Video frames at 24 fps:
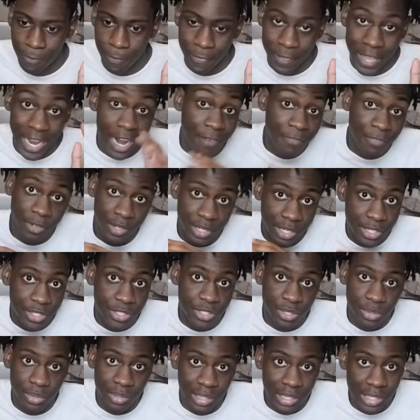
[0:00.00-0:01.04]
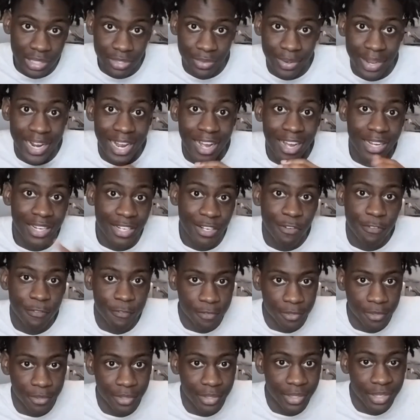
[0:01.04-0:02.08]
after these two at least. So I got a good
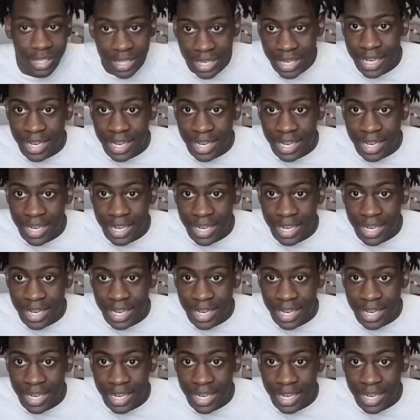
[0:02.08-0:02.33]
four.